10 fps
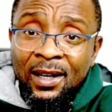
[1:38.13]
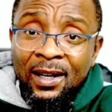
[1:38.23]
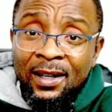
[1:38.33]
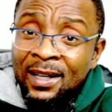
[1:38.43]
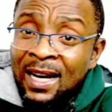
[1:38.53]

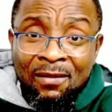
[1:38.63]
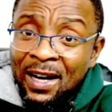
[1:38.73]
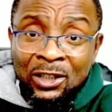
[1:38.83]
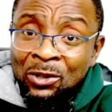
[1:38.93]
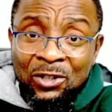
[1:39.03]
they never
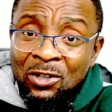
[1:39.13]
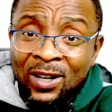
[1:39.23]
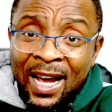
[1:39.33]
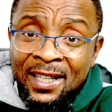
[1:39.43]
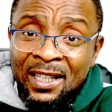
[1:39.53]
used to
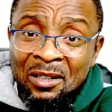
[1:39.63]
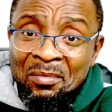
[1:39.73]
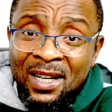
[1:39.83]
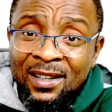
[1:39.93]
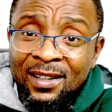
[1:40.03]
like him.
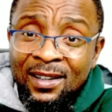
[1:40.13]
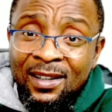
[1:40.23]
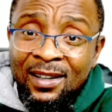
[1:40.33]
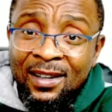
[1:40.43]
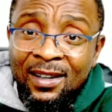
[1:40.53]

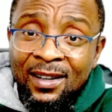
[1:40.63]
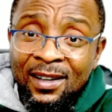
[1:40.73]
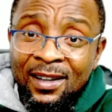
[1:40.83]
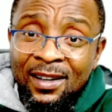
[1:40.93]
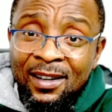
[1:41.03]

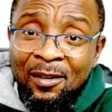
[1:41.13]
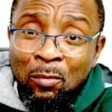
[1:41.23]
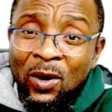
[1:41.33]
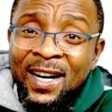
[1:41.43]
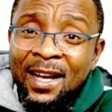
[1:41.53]

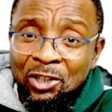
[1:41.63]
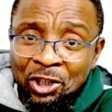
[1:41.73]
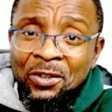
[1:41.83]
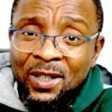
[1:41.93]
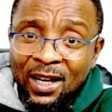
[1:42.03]
But
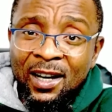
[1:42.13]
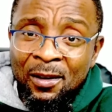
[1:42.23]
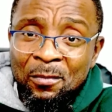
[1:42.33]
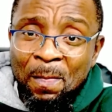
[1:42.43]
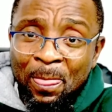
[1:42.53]
Nigeria
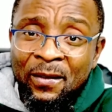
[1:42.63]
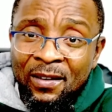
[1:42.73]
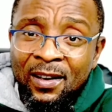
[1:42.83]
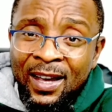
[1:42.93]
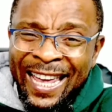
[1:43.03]

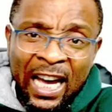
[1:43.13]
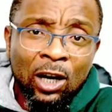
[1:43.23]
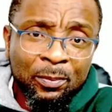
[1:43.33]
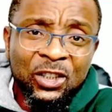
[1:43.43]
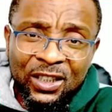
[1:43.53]

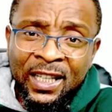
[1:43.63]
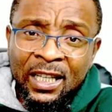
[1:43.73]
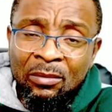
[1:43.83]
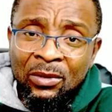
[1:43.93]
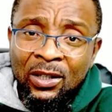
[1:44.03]
helped
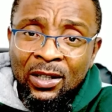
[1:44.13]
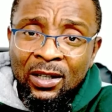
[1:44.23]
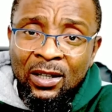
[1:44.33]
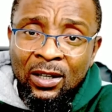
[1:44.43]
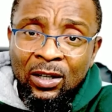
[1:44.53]
him
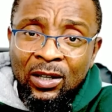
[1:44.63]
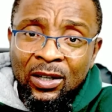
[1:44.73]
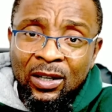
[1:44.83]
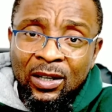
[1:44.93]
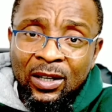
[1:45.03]

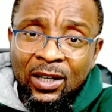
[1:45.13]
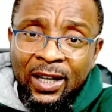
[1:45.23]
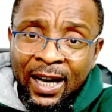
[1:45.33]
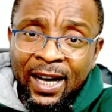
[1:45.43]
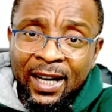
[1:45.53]

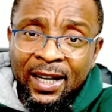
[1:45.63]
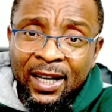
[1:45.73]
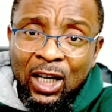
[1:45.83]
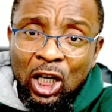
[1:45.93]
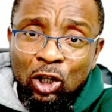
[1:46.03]

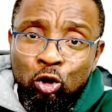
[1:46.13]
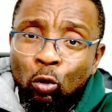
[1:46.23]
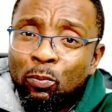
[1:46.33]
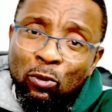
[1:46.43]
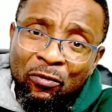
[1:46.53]
to
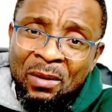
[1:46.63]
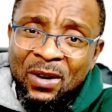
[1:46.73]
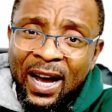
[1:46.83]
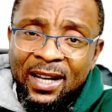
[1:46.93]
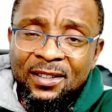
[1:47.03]
prove him
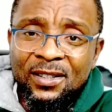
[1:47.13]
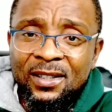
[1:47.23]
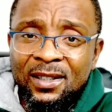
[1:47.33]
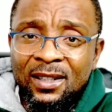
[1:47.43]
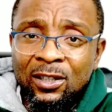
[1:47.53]
right
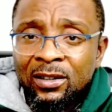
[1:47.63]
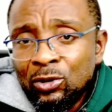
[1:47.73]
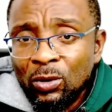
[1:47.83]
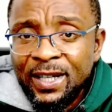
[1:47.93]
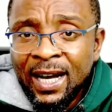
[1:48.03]

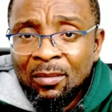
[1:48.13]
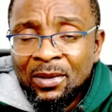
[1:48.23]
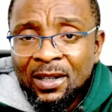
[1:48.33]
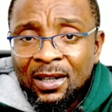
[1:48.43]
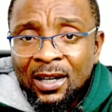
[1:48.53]
to them.
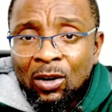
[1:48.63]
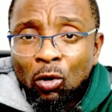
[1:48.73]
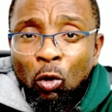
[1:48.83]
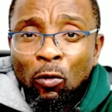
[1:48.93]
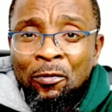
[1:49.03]

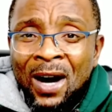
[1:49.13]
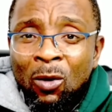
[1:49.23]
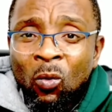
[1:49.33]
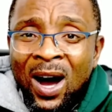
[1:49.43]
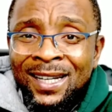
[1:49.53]
Over
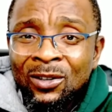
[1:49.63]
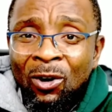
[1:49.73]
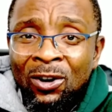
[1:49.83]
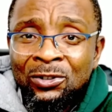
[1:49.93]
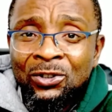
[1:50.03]

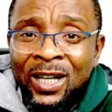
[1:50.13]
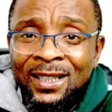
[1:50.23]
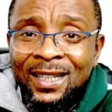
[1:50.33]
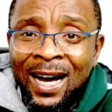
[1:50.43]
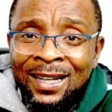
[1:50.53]

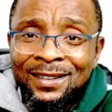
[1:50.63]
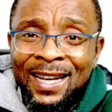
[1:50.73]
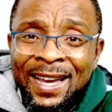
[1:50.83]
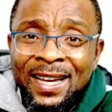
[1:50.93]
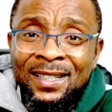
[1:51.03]

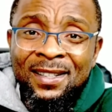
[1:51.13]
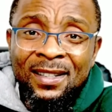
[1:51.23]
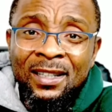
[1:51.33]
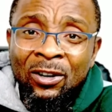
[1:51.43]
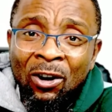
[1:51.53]

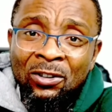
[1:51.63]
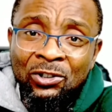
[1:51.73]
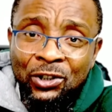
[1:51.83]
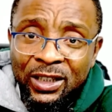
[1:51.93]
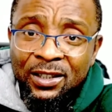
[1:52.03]
180
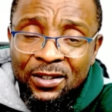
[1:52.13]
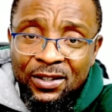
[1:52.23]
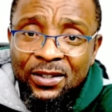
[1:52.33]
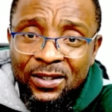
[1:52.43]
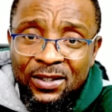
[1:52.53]

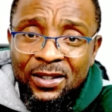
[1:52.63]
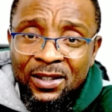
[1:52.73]
countries